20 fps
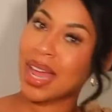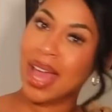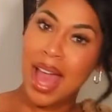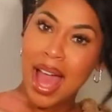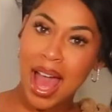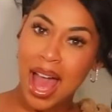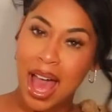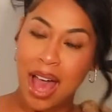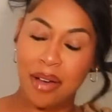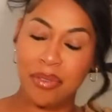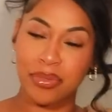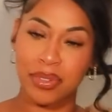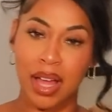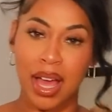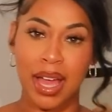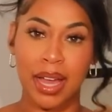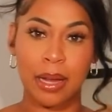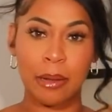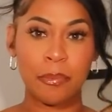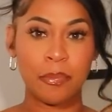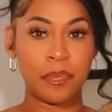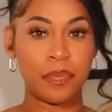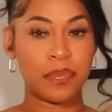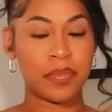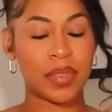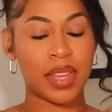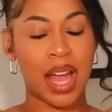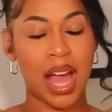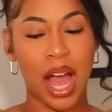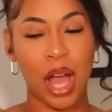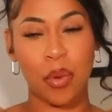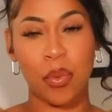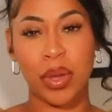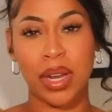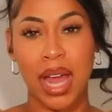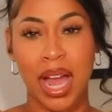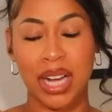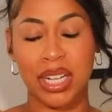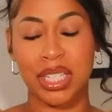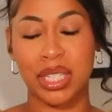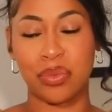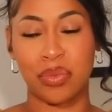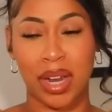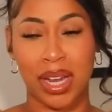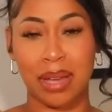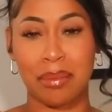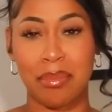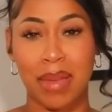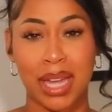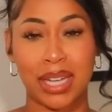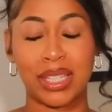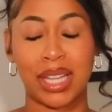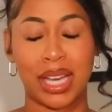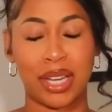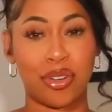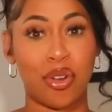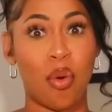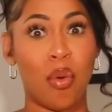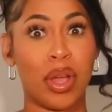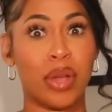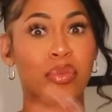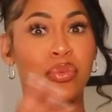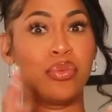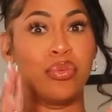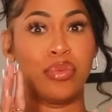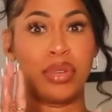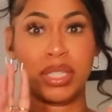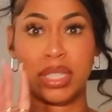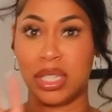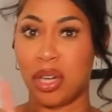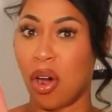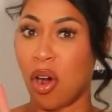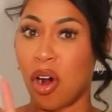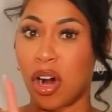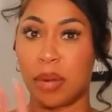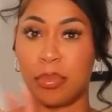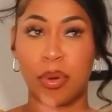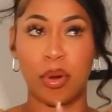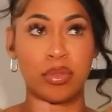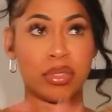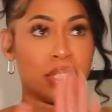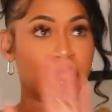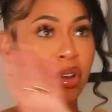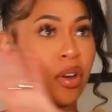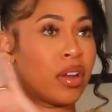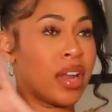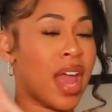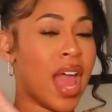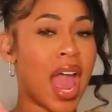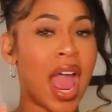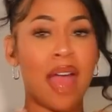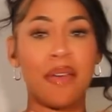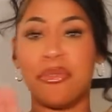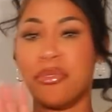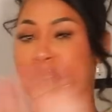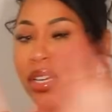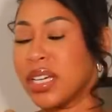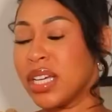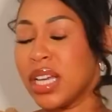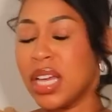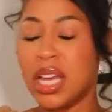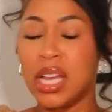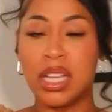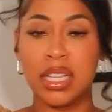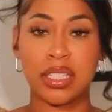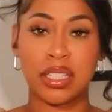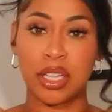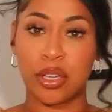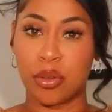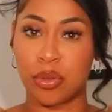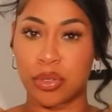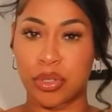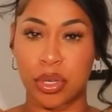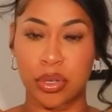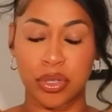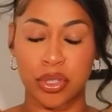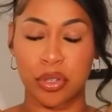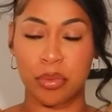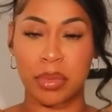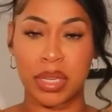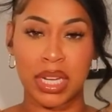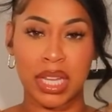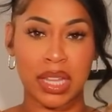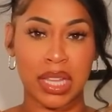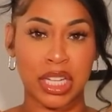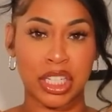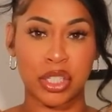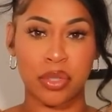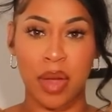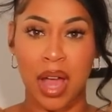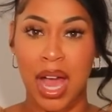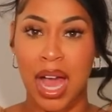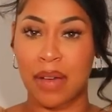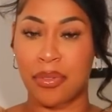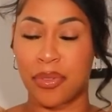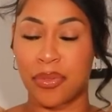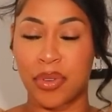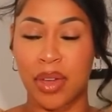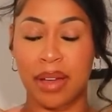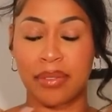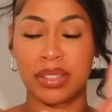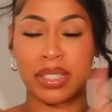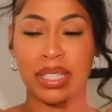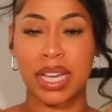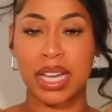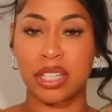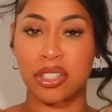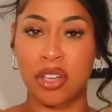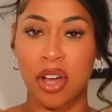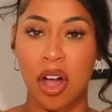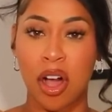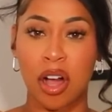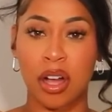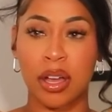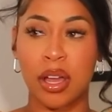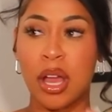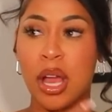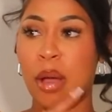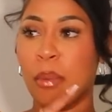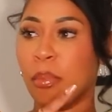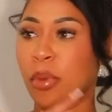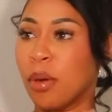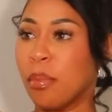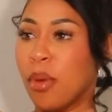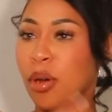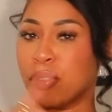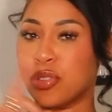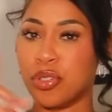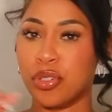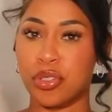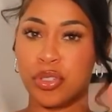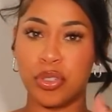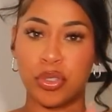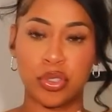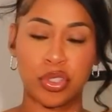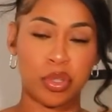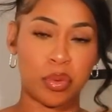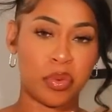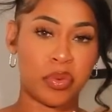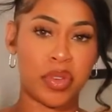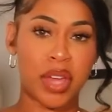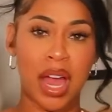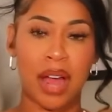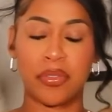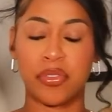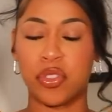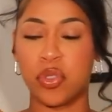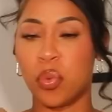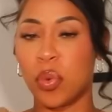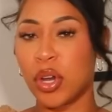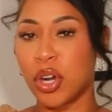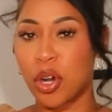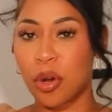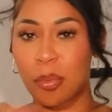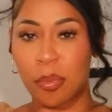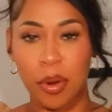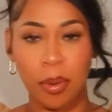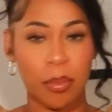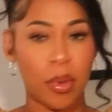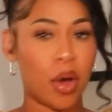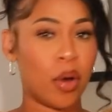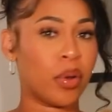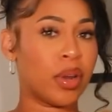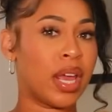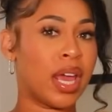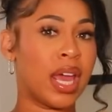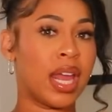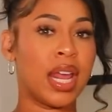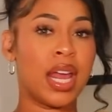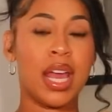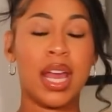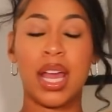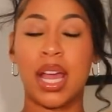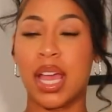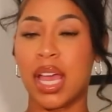I have. Like, I would actually recommend like going really hard, posting on every single social media that you have. If you have TikTok, promote your YouTube. If you have Twitter, promote it.